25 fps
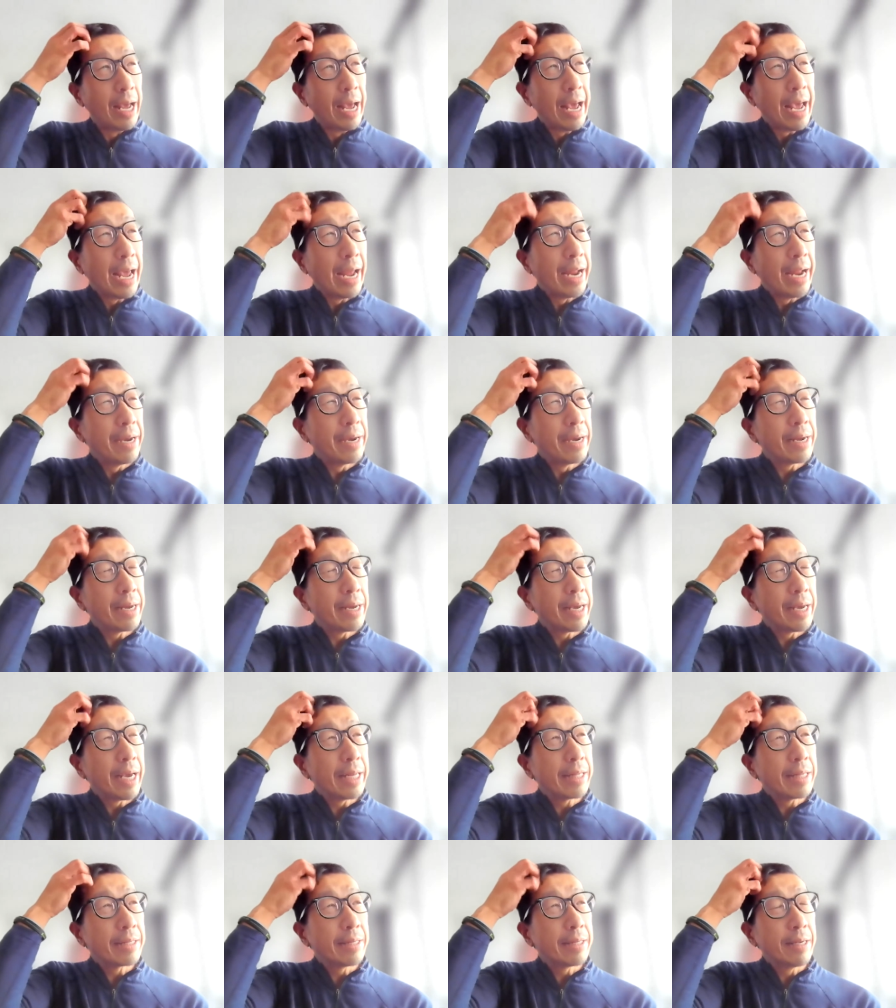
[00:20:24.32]
And
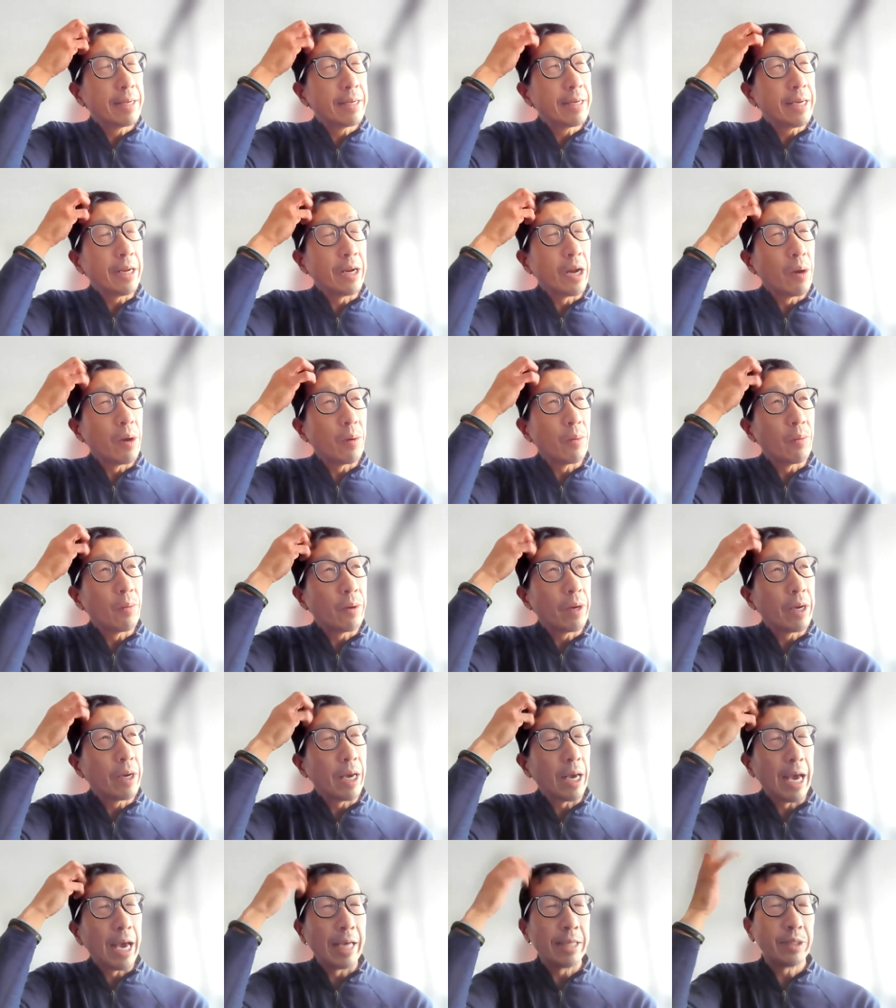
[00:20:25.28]
it's,
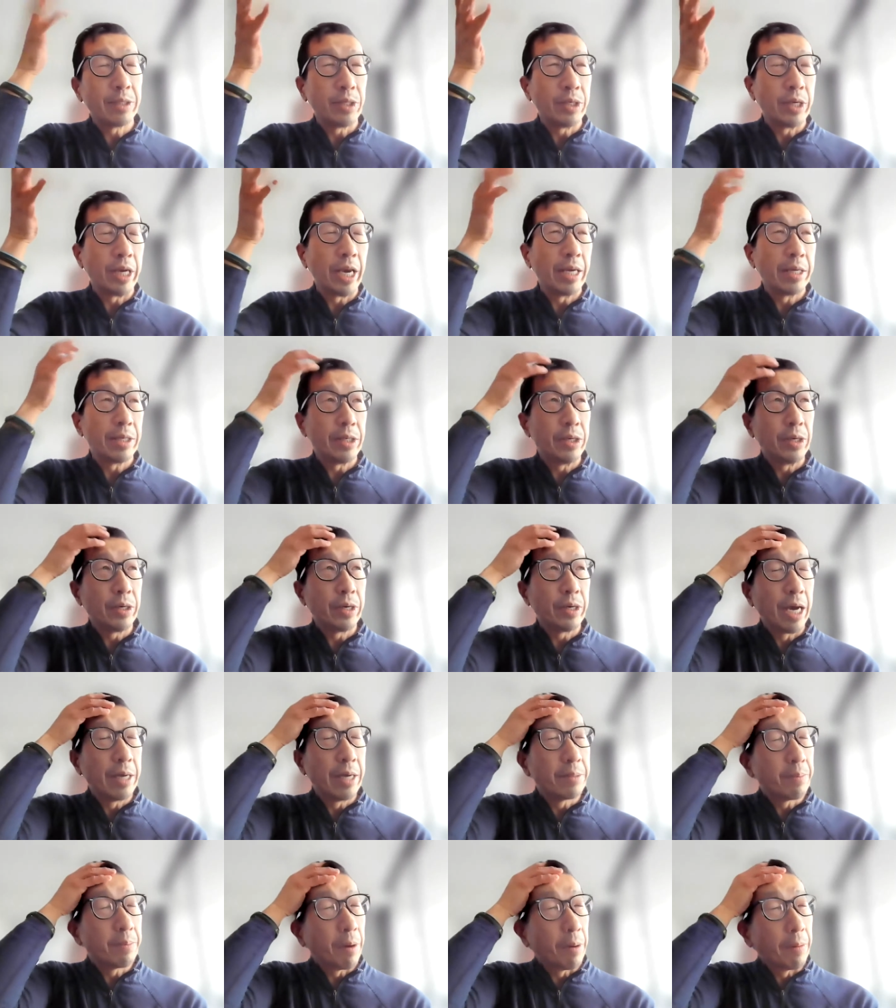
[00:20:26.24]
as you
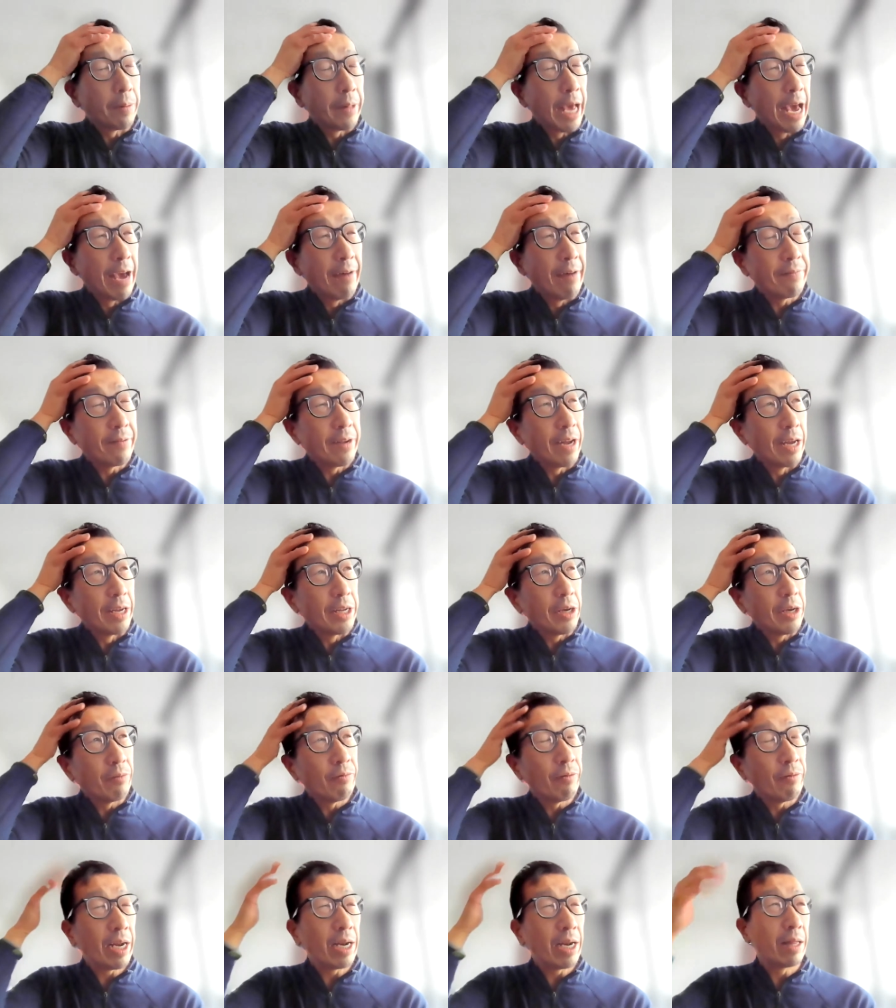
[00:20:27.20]
guys probably have done,
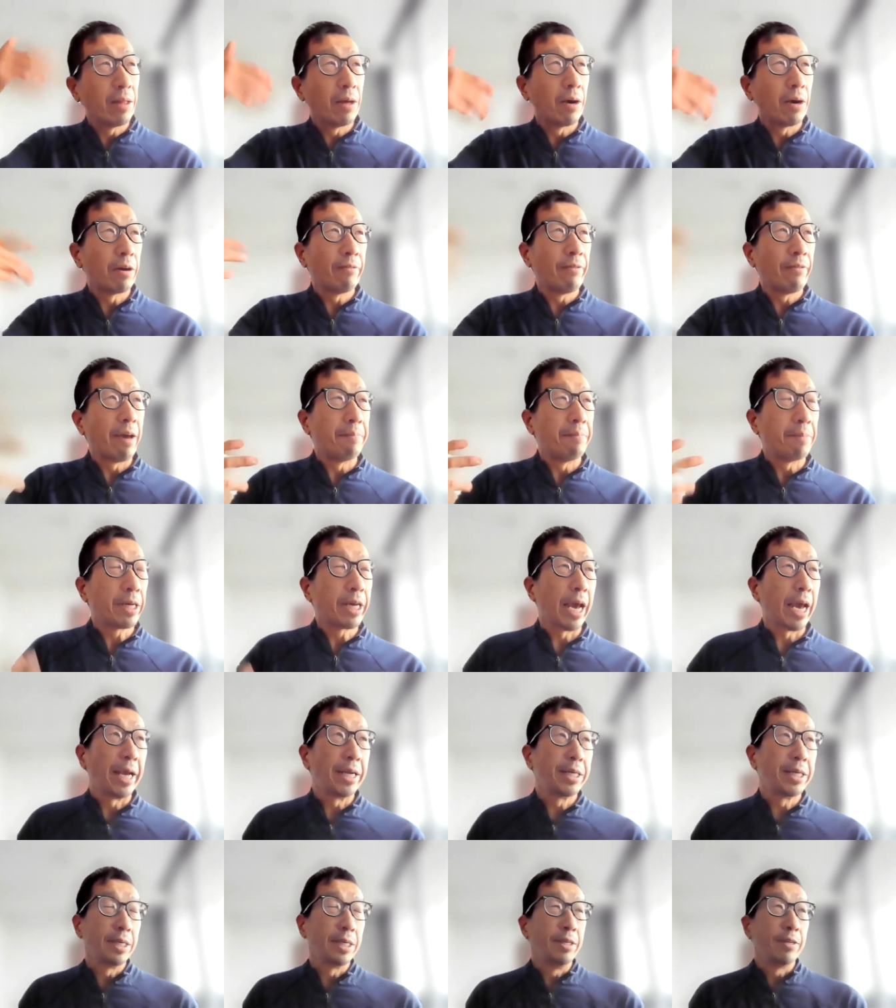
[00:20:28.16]
you read a lot of
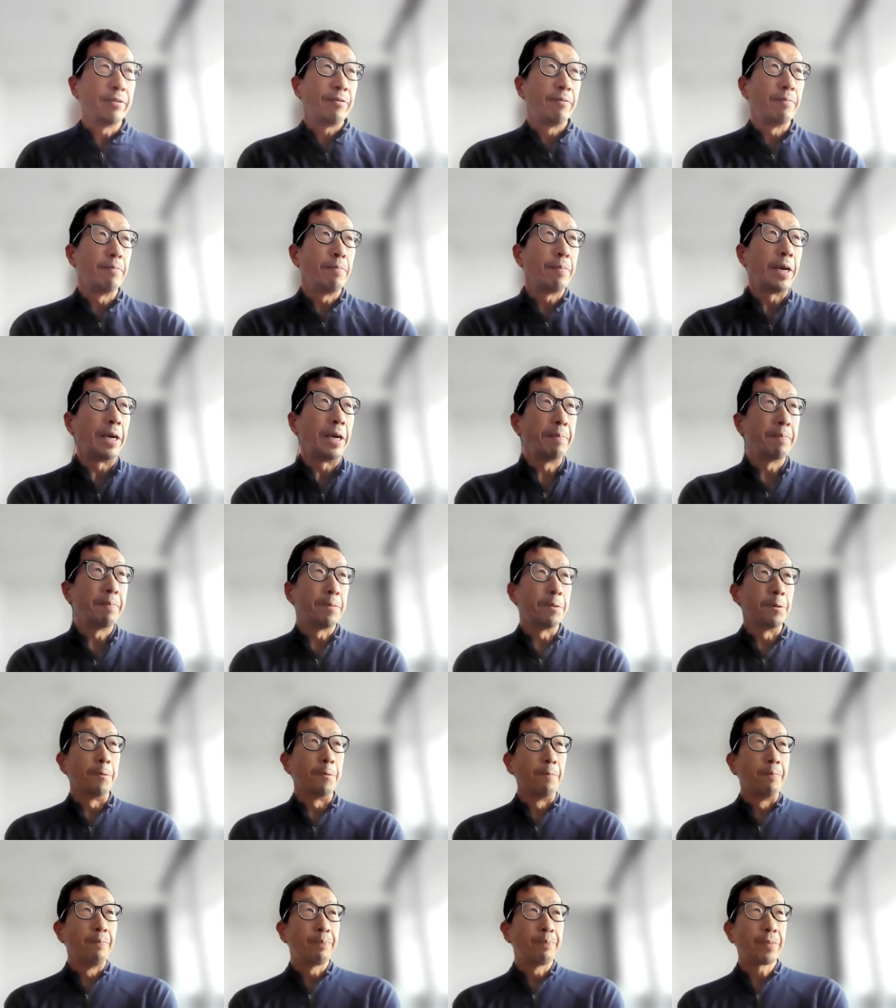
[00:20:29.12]
applications from
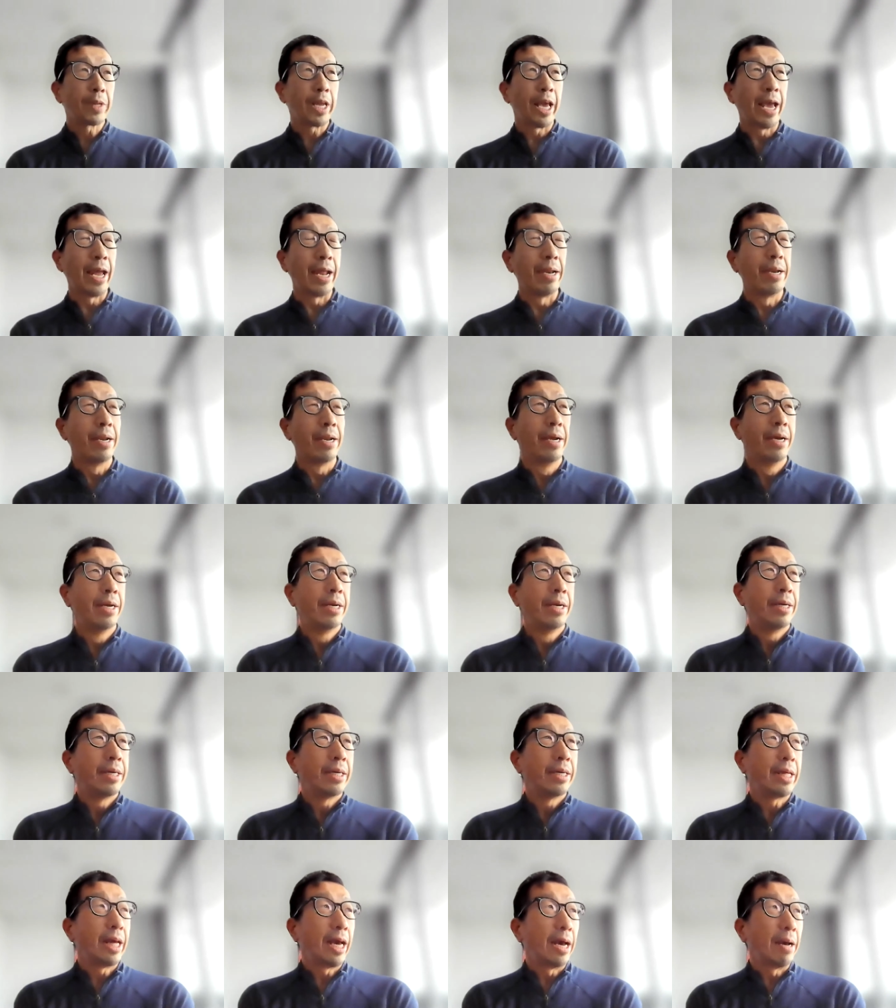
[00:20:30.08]
people, and
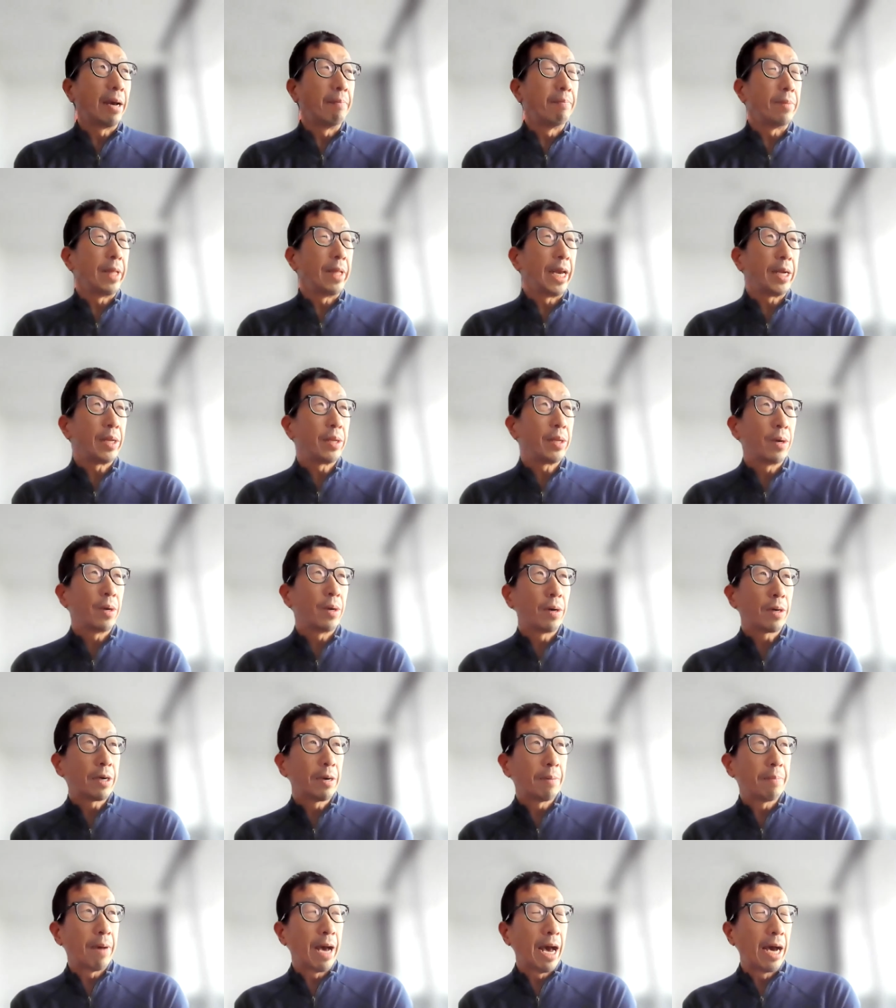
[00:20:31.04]
they
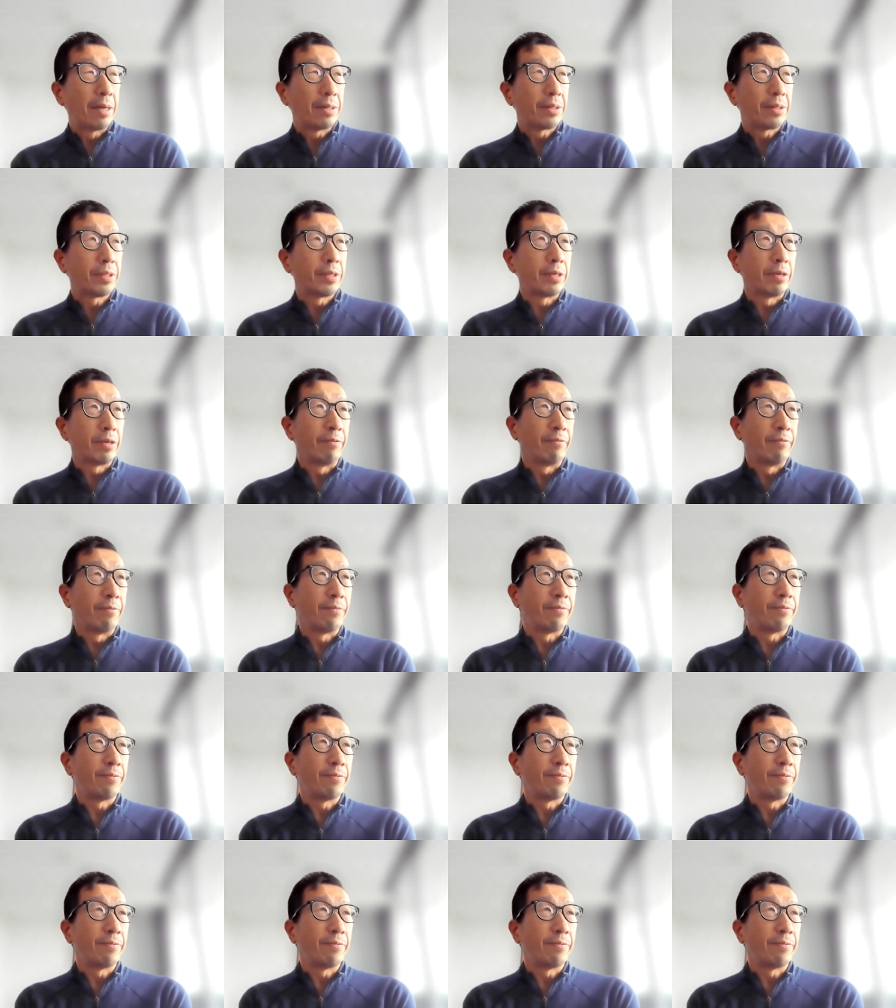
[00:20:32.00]
talk about sort of